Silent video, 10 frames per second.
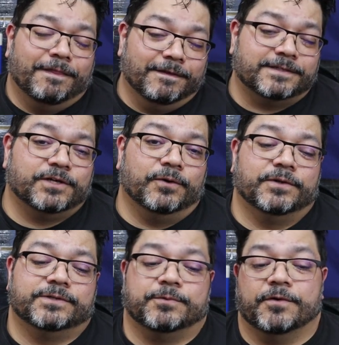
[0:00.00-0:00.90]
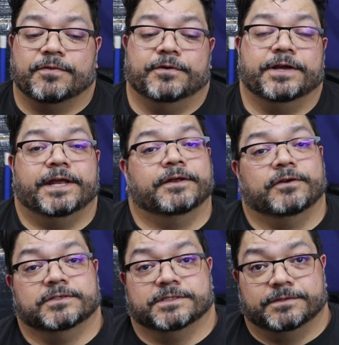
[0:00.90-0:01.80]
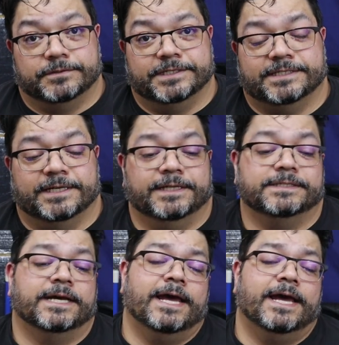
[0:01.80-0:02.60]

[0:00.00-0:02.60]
this gold is worth $38.03.